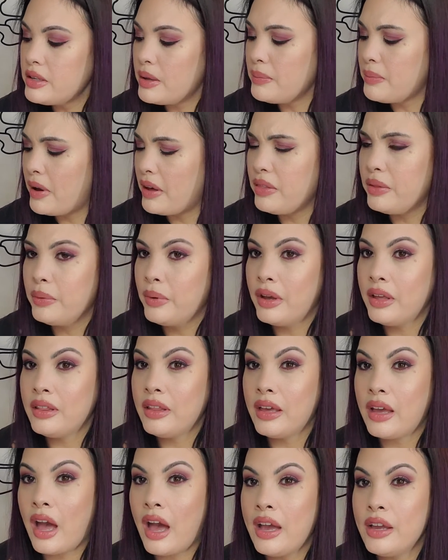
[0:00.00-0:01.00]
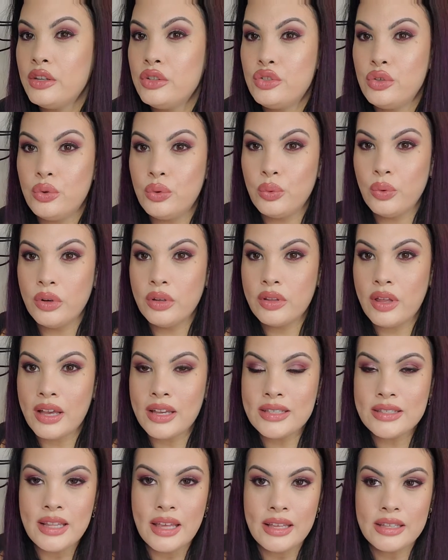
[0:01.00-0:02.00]
And by the way, I do
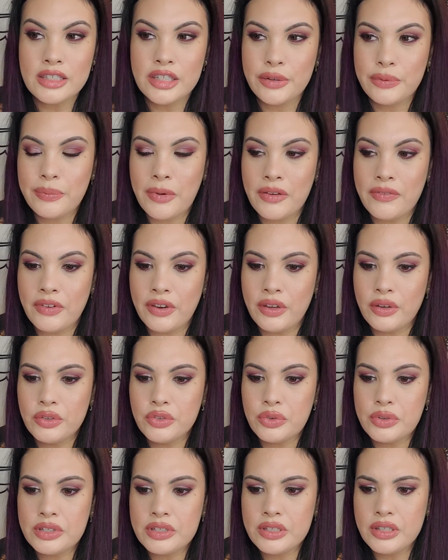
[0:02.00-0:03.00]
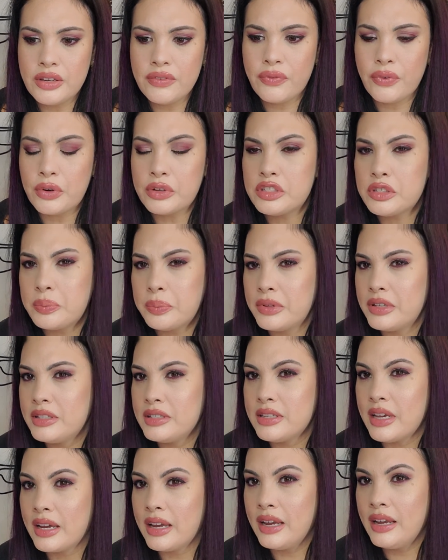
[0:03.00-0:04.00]
realize that in some of my videos recently, for a split
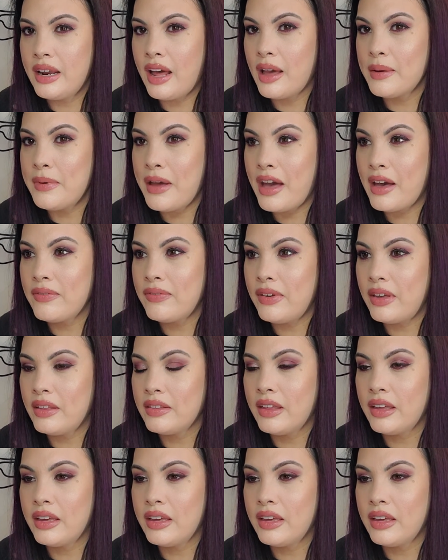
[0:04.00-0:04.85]
second, I'm having